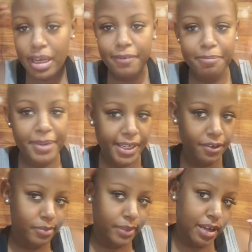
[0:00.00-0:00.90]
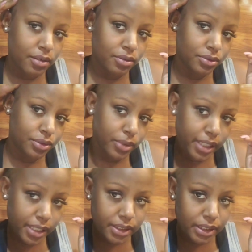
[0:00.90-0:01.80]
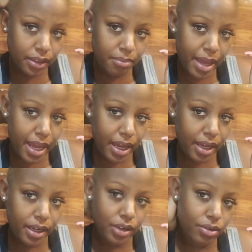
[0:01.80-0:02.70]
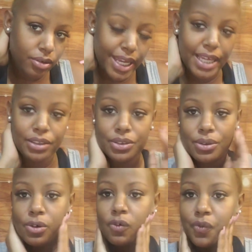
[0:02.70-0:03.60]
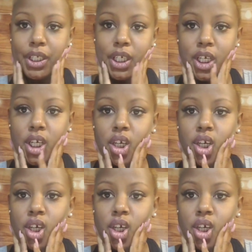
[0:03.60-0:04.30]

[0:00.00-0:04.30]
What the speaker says: I'm gonna have they help me out so you can see the back and all that, so hopefully